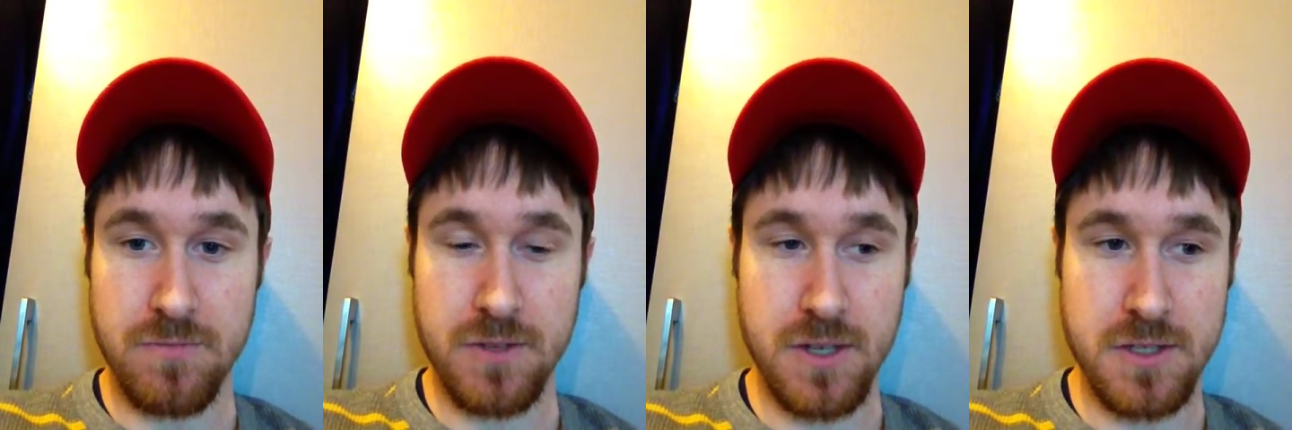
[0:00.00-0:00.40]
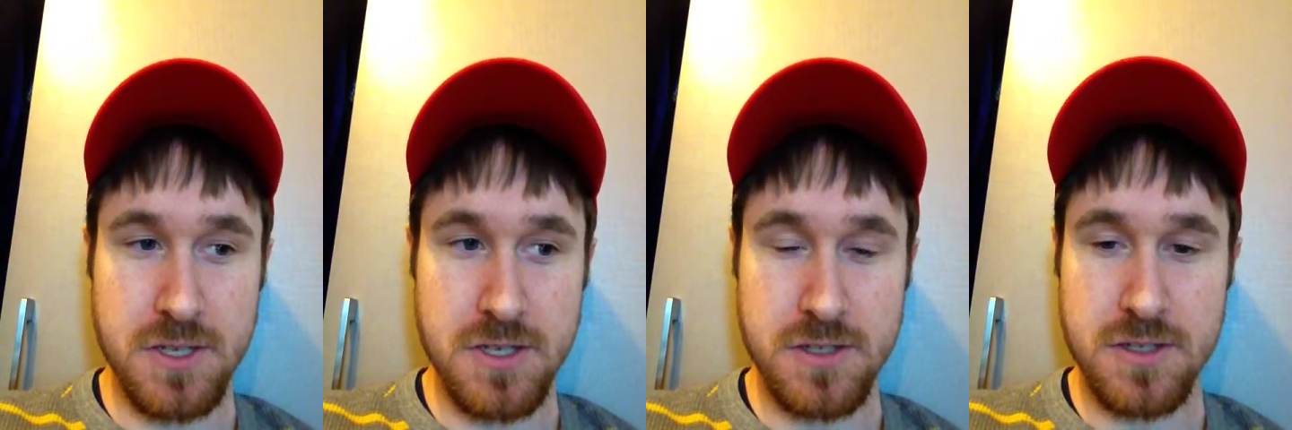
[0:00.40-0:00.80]
because
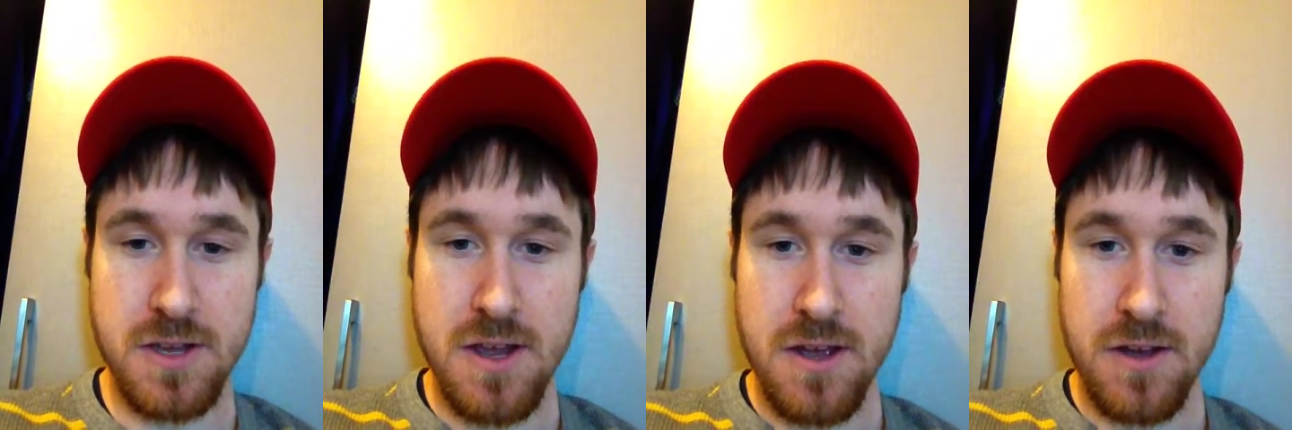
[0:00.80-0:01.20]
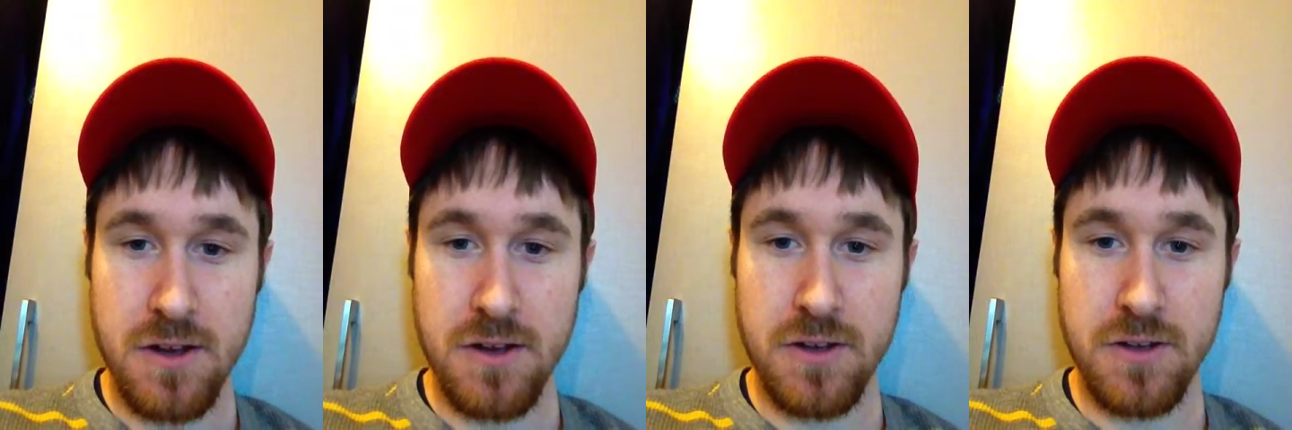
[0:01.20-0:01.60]
he's
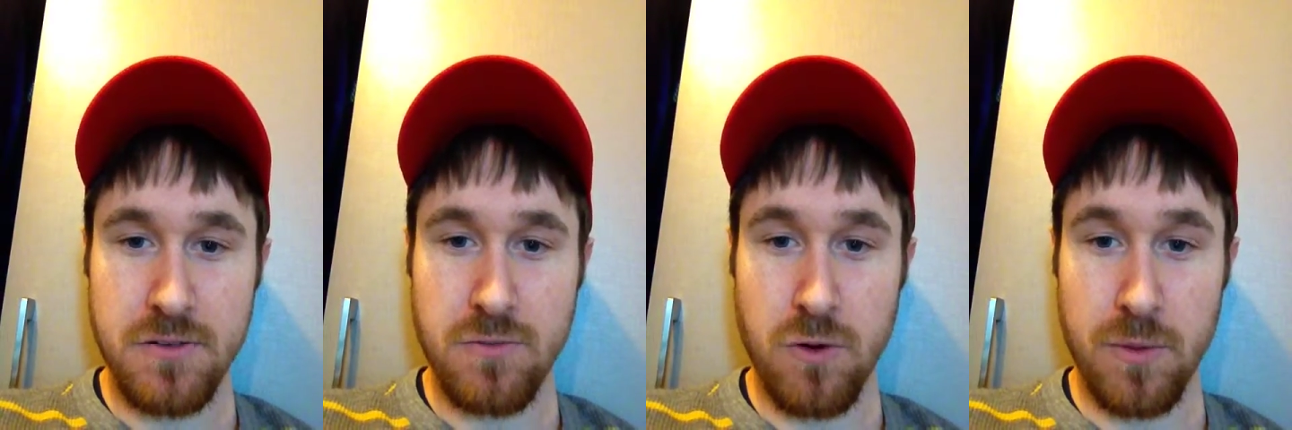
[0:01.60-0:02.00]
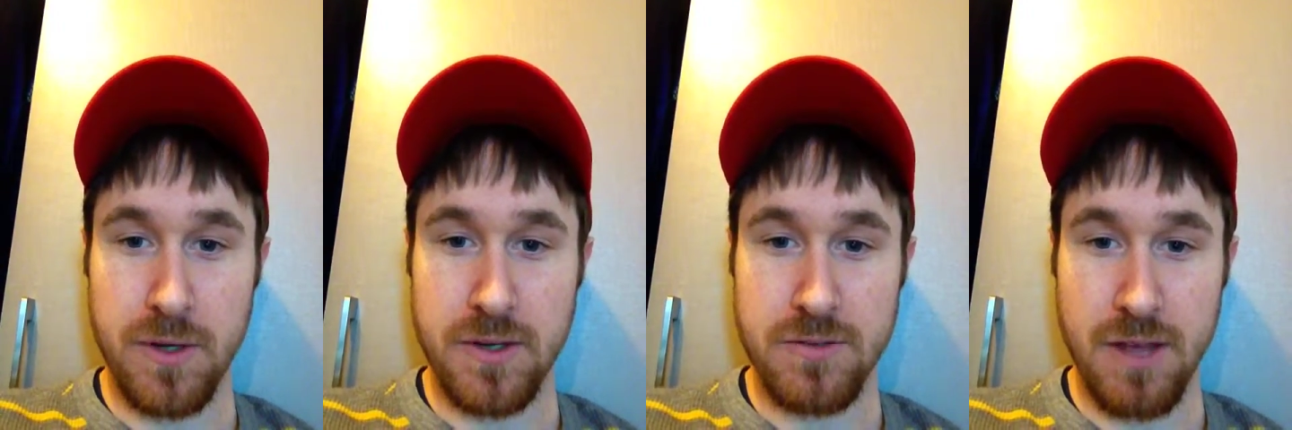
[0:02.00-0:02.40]

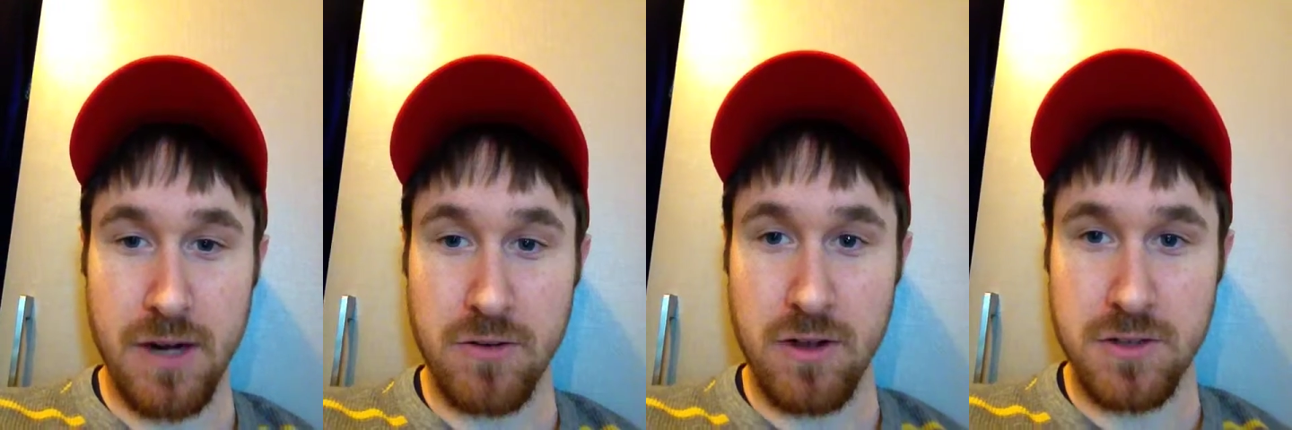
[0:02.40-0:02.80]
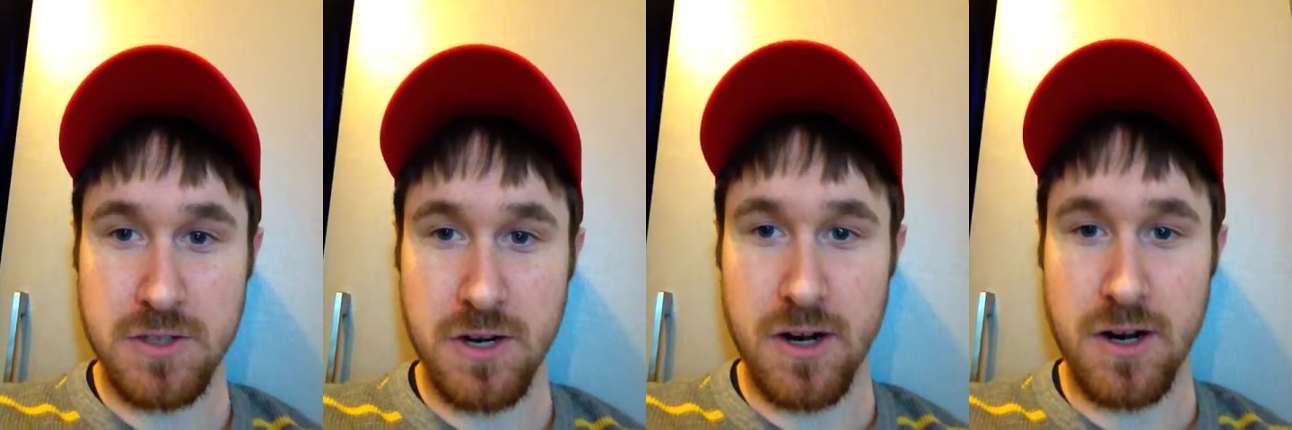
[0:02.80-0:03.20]
former NL
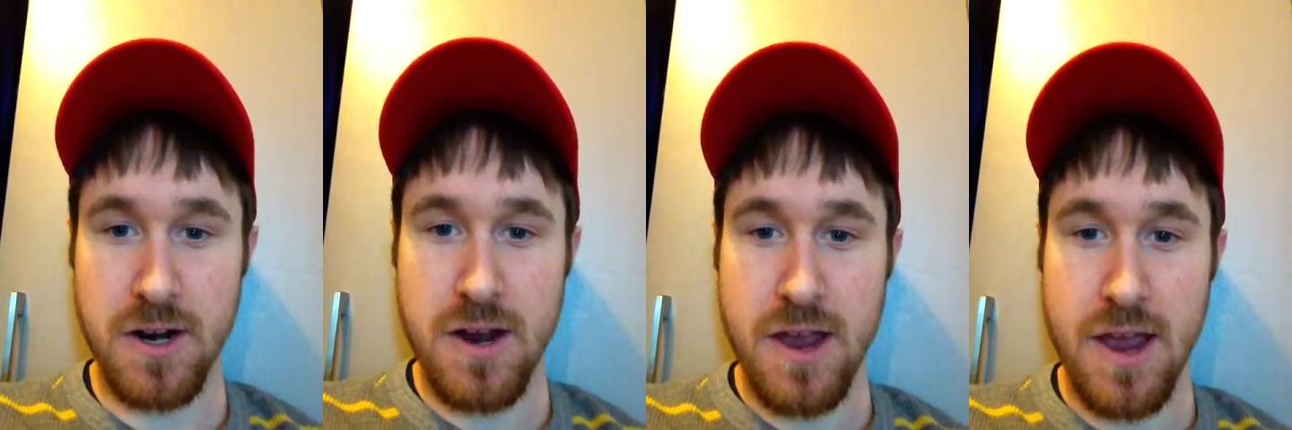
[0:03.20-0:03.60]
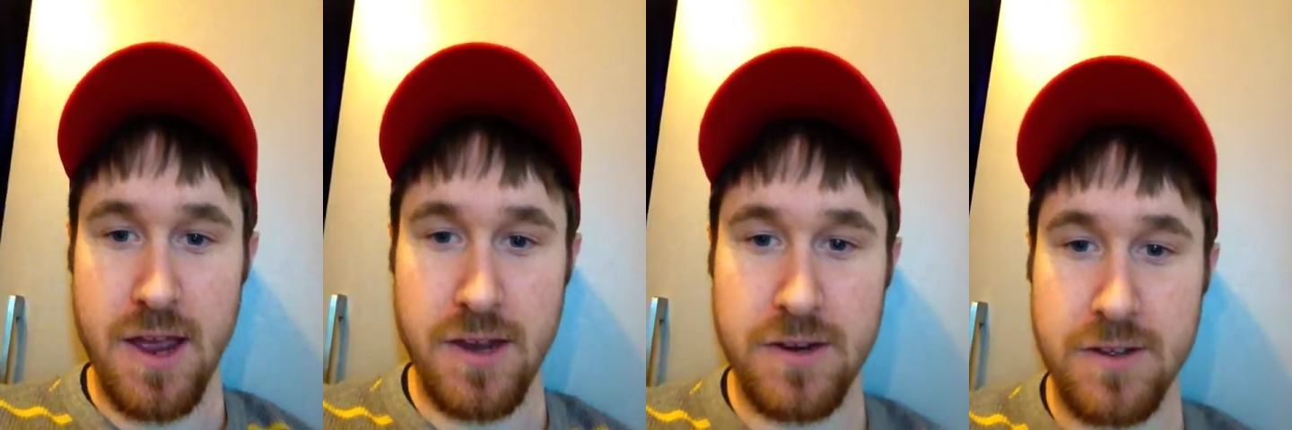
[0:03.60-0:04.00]
All-Star
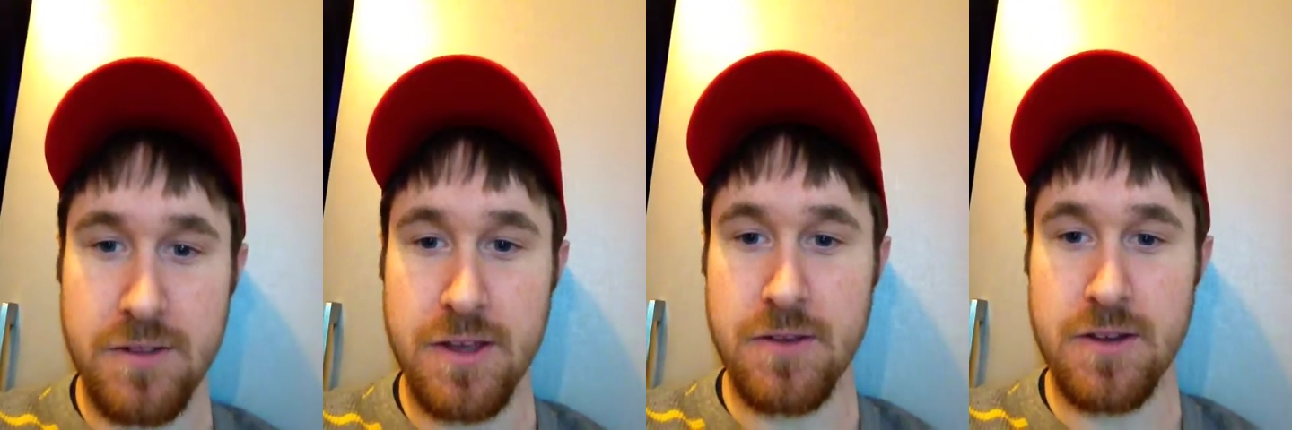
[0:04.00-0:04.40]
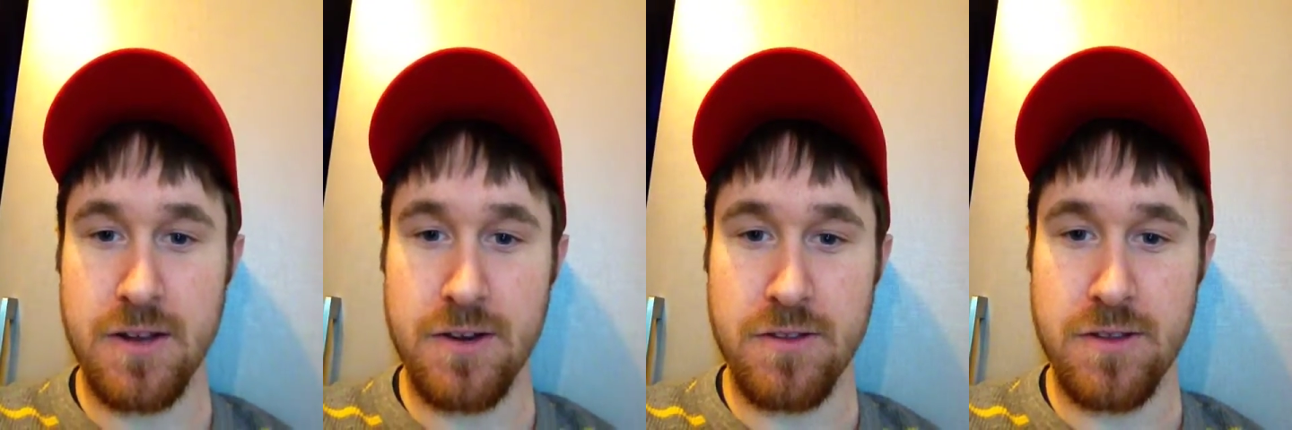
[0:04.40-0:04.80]
and I think
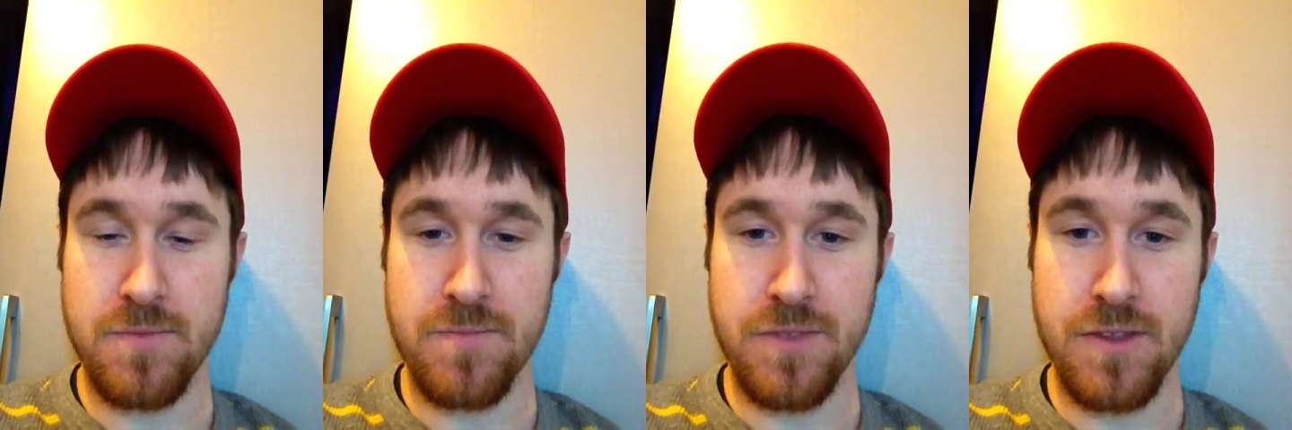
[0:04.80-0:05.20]
kind of the